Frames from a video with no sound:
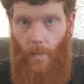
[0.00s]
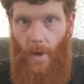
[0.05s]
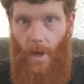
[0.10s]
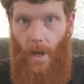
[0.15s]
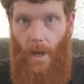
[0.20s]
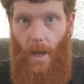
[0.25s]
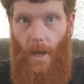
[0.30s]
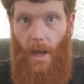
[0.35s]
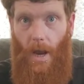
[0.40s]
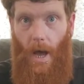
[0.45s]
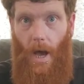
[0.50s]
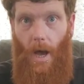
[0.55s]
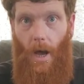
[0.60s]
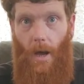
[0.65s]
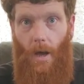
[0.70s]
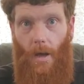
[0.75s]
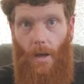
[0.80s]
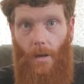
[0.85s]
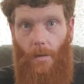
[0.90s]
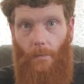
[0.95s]

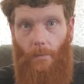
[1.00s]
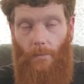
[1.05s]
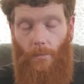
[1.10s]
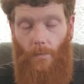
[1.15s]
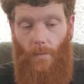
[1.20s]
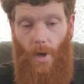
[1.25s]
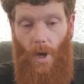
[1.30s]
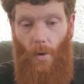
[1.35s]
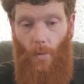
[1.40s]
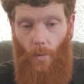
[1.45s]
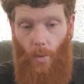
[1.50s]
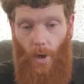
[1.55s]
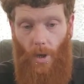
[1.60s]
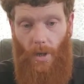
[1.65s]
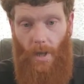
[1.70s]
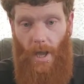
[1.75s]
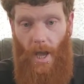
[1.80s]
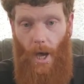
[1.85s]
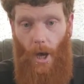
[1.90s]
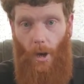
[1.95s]
It
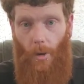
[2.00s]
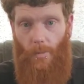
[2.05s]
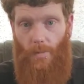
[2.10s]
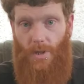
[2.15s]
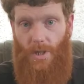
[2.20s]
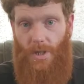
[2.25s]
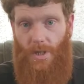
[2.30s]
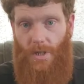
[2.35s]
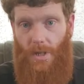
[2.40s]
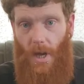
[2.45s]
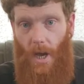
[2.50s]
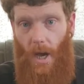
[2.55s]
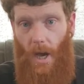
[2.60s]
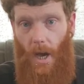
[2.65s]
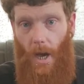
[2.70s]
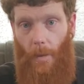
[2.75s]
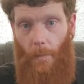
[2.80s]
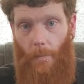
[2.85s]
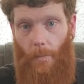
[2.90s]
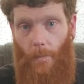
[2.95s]
really helps
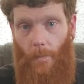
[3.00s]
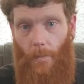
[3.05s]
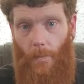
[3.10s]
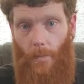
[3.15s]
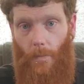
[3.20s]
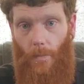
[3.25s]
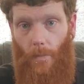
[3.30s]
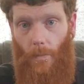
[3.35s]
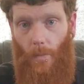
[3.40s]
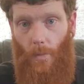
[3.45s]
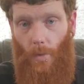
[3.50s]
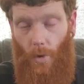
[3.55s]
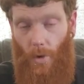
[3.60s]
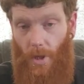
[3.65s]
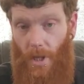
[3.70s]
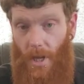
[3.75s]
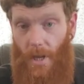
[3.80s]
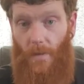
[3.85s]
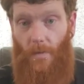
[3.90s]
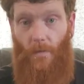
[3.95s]

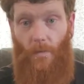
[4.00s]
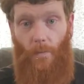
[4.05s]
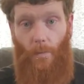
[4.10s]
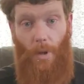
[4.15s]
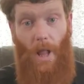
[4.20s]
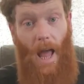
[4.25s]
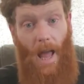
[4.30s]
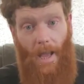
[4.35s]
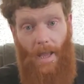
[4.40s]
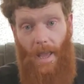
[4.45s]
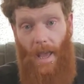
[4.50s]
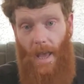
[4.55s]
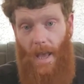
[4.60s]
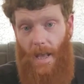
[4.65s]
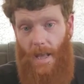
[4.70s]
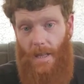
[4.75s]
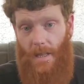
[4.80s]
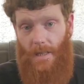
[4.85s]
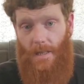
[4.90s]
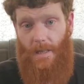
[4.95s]
relieve
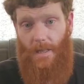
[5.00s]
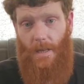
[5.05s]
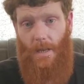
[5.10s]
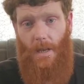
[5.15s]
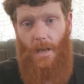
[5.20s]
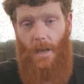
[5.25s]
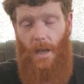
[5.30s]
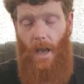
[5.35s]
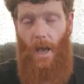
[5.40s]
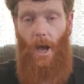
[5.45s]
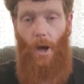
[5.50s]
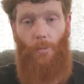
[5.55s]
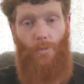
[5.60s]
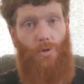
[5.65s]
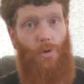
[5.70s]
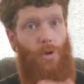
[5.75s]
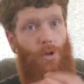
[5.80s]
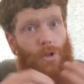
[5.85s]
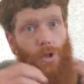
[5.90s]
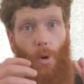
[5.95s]
blackheads. It helps
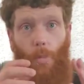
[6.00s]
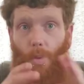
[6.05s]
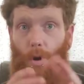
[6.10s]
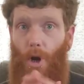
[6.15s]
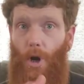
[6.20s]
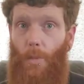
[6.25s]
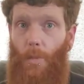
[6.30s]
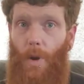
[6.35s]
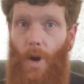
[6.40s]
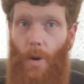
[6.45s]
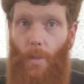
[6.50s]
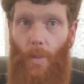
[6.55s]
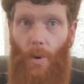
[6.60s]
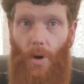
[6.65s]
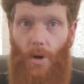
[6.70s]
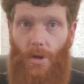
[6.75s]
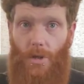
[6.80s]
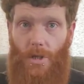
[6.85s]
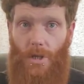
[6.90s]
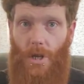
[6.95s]
with your beard
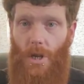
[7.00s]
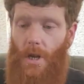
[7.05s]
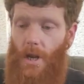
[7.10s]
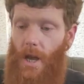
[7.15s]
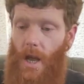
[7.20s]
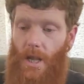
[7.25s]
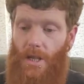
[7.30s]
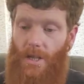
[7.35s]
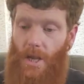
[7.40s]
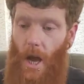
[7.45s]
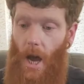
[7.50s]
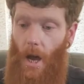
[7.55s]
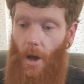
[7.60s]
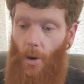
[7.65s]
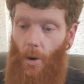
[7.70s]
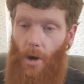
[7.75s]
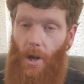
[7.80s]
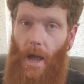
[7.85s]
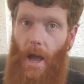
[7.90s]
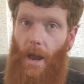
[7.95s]
pimples. It's got
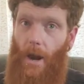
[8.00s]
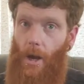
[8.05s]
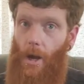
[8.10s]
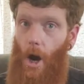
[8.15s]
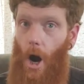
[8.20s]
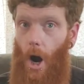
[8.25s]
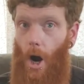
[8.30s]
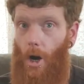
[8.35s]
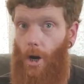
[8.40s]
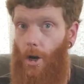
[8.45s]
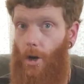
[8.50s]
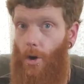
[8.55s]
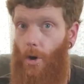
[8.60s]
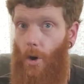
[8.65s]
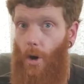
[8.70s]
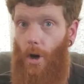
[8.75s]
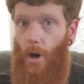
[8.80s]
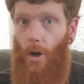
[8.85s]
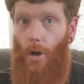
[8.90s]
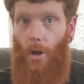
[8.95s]
organic argan
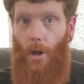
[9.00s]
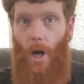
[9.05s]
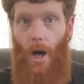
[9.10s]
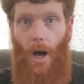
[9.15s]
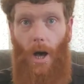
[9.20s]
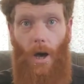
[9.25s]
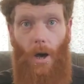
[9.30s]
oil,